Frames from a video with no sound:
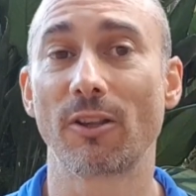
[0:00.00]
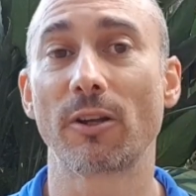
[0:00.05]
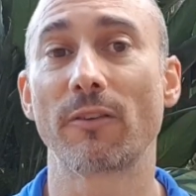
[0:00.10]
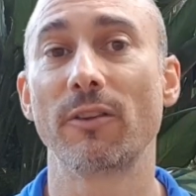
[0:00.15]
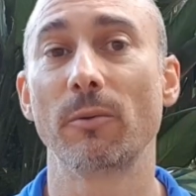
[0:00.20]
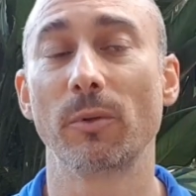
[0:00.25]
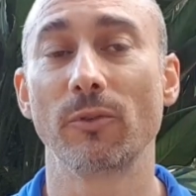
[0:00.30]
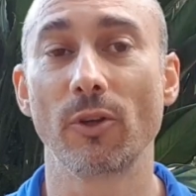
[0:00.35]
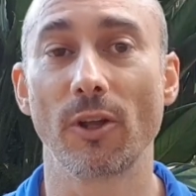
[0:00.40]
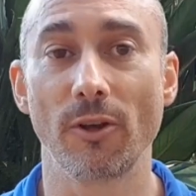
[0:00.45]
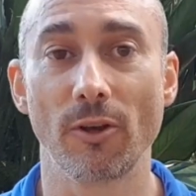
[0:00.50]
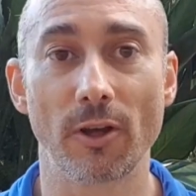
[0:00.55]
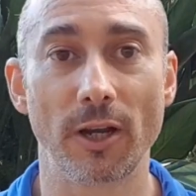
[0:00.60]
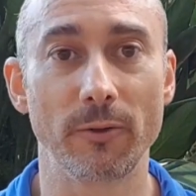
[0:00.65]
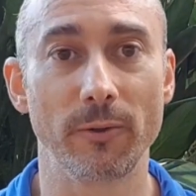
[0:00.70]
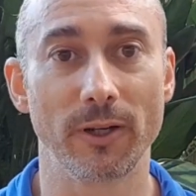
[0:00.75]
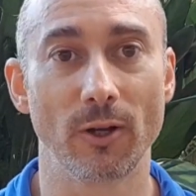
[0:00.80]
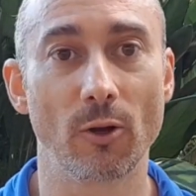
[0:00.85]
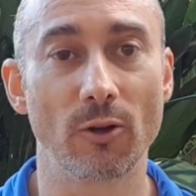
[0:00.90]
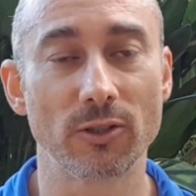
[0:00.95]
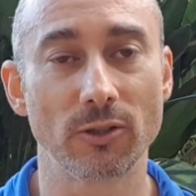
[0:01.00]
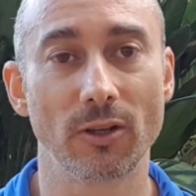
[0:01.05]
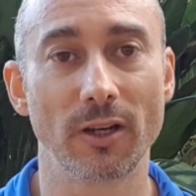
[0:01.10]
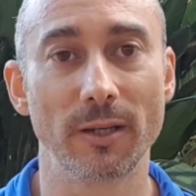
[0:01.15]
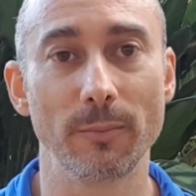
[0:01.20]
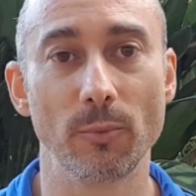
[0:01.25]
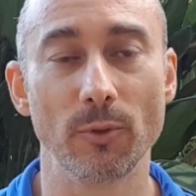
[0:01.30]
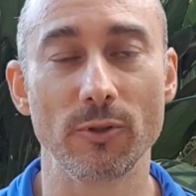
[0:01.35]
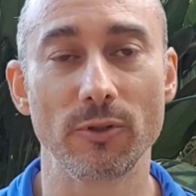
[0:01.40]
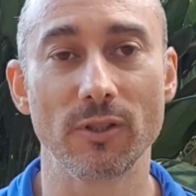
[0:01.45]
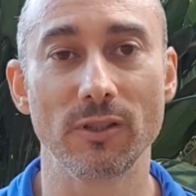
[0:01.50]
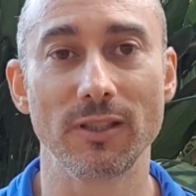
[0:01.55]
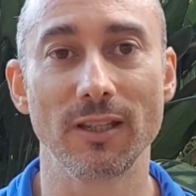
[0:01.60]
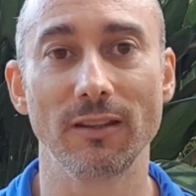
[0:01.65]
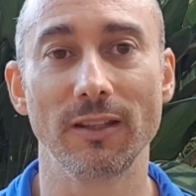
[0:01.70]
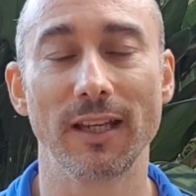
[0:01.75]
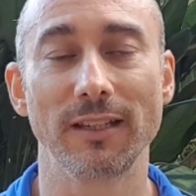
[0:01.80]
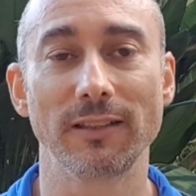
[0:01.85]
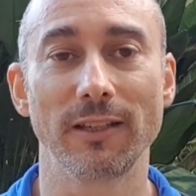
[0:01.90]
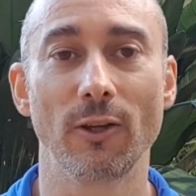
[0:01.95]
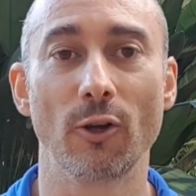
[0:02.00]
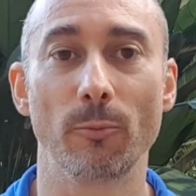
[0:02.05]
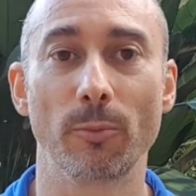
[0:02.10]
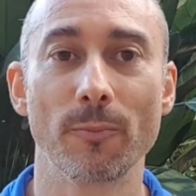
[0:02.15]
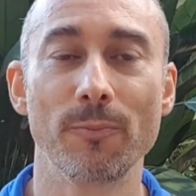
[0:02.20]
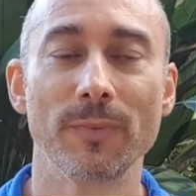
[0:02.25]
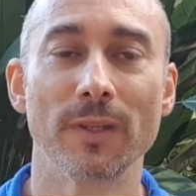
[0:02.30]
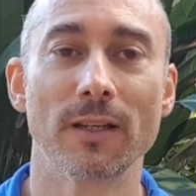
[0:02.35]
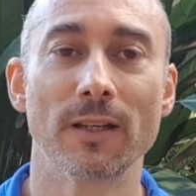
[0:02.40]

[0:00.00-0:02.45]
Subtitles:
a lot of them have got nitric oxide boosters in there to help